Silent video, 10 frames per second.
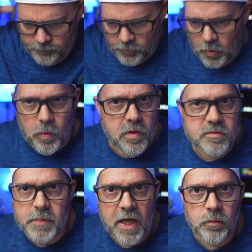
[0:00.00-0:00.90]
Forwards,
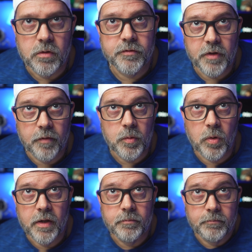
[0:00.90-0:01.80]
backwards, however you
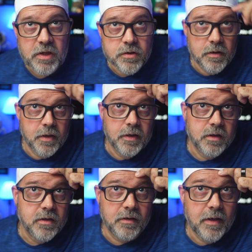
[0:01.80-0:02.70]
want. Make sure I didn't
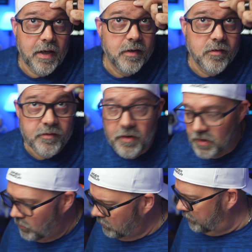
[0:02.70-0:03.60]
get the tag this
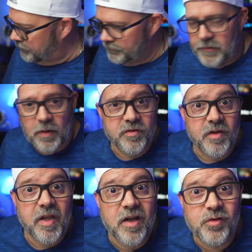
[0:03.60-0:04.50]
time. Oof, that was the
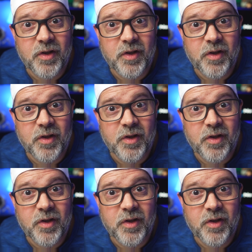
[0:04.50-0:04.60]
last